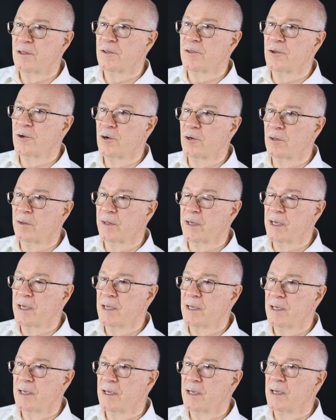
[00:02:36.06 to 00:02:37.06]
Thirdly,
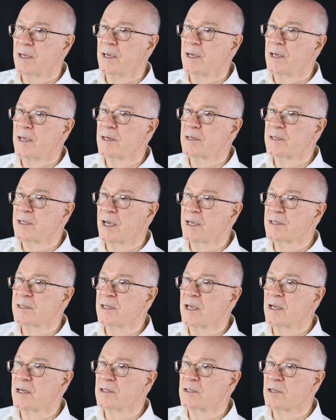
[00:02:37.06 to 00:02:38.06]
in
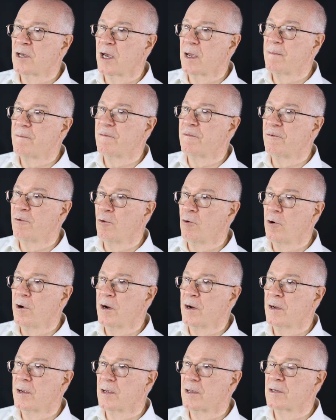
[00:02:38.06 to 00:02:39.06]
testing Type
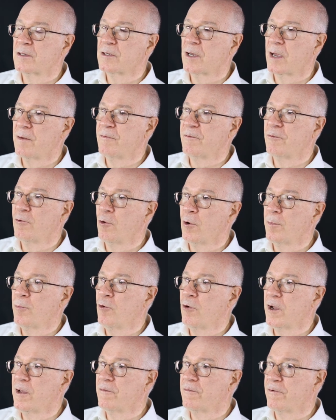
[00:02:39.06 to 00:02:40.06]
4, Type
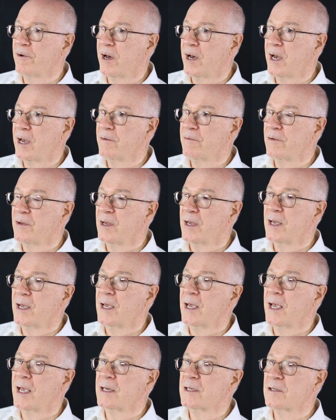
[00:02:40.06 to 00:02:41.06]
4.5,
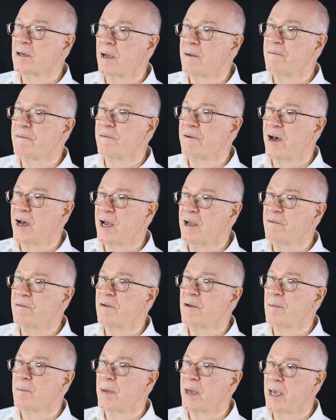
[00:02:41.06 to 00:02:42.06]
and Type 5
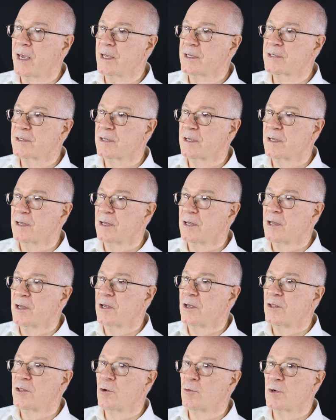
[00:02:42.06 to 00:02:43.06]
paste,
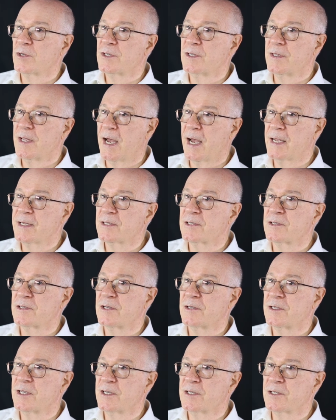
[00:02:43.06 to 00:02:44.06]
there was not
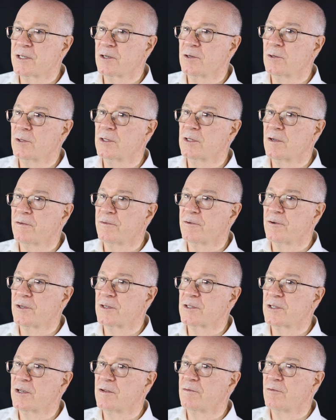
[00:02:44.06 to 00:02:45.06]
statistical
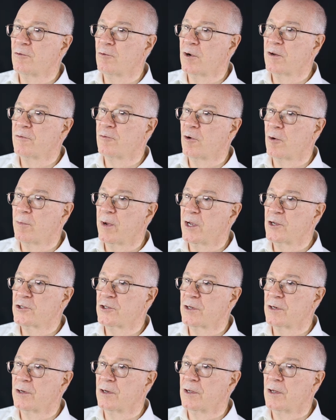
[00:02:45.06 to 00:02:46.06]
difference in void
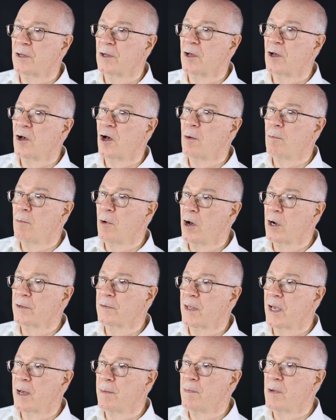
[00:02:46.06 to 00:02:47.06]
formation among
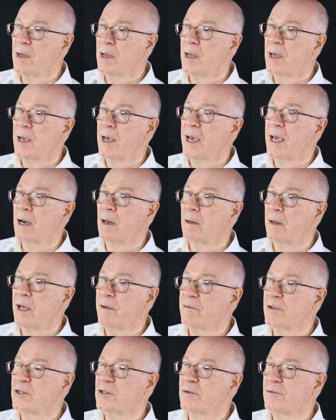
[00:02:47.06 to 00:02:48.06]
them at
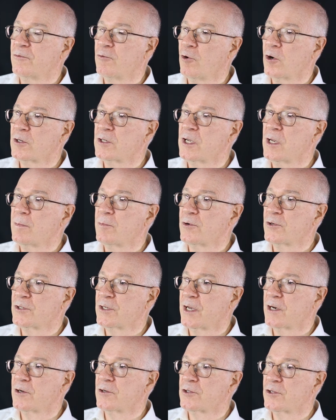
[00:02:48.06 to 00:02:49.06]
11 to
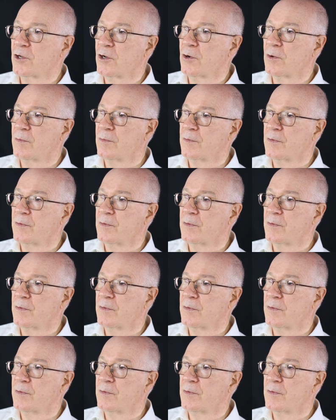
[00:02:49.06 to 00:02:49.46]
14% or so.